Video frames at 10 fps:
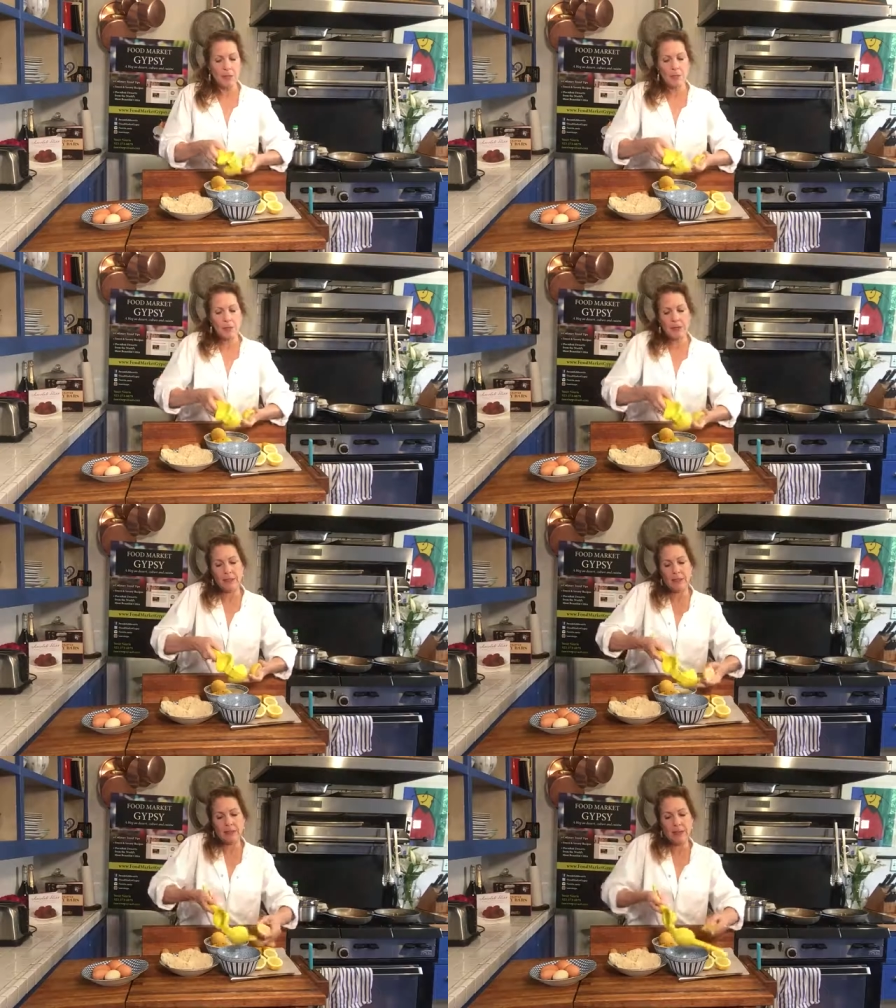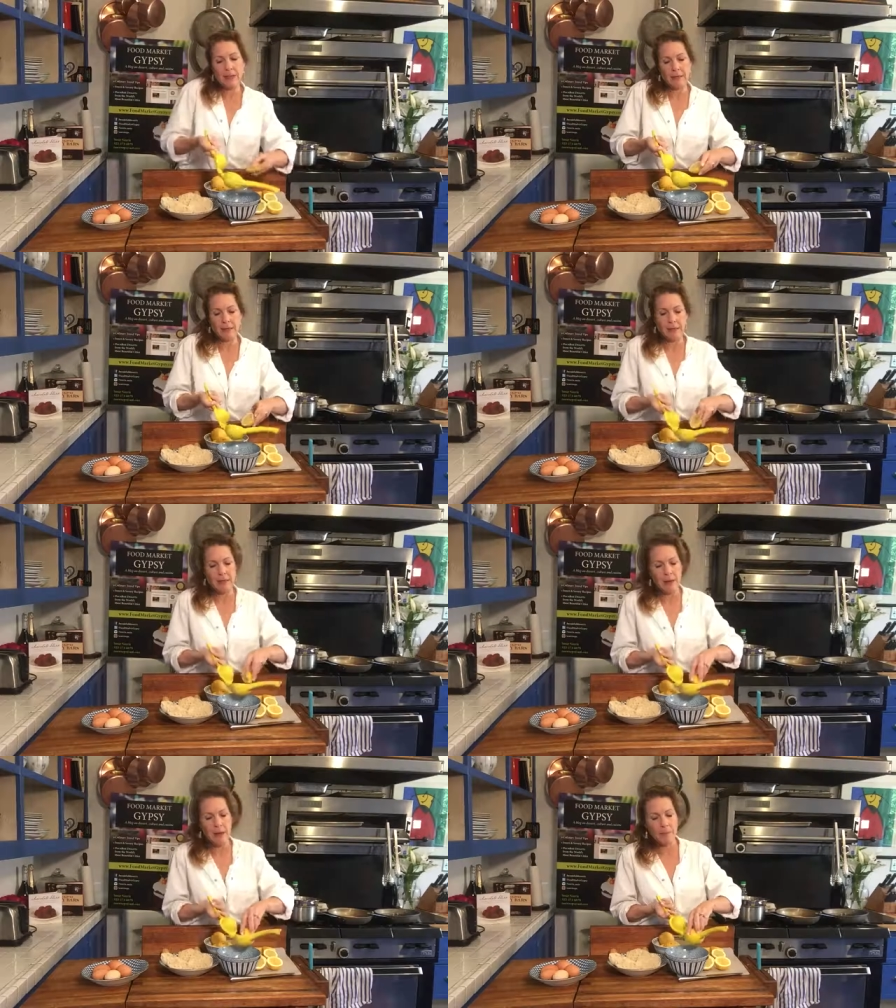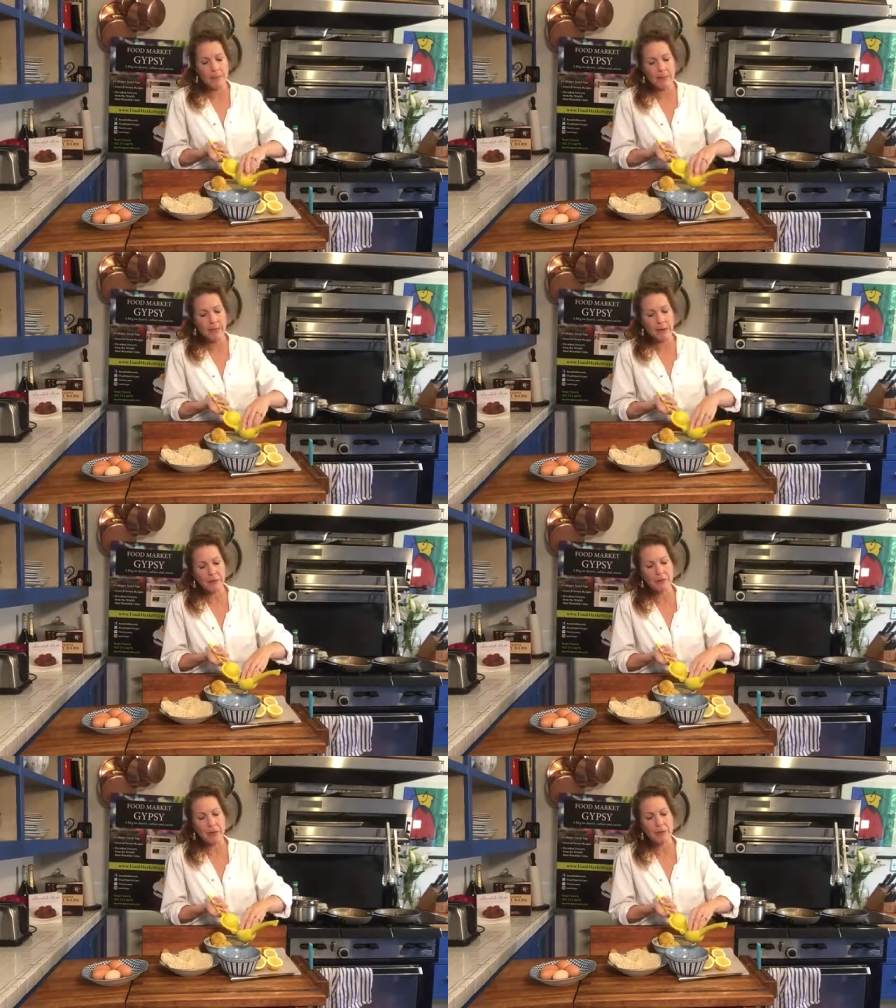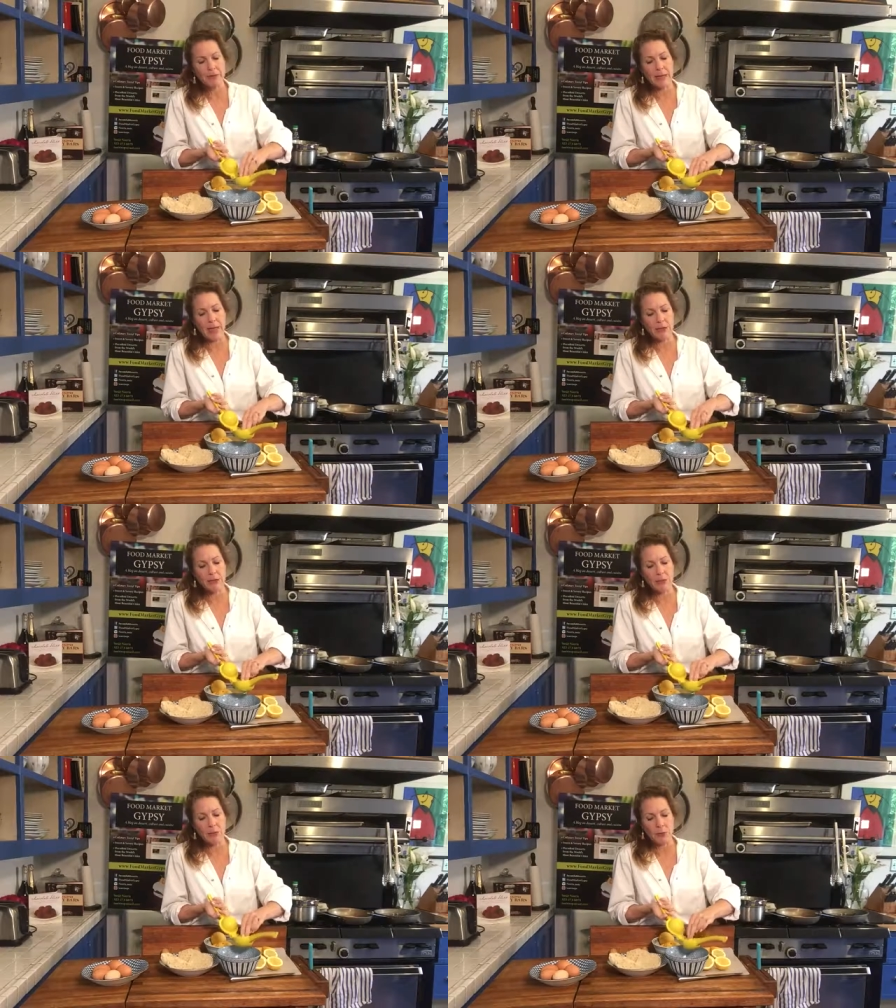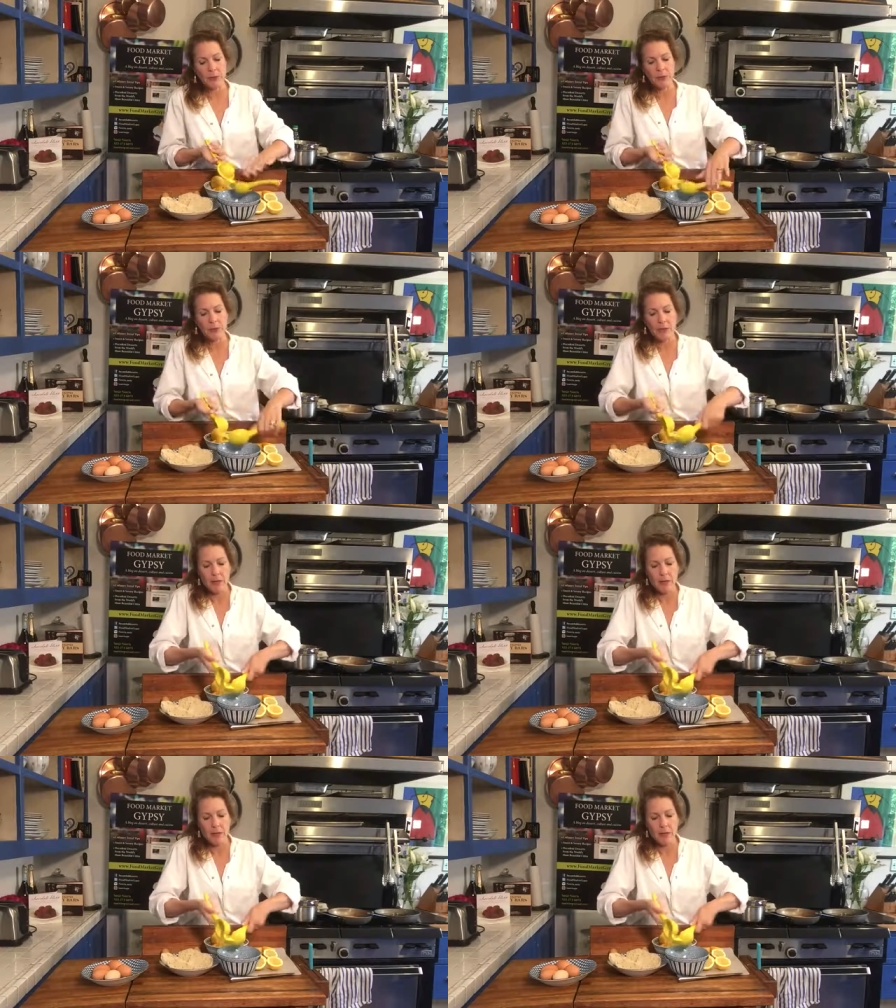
You put these in upside down. It's kind of counterintuitive.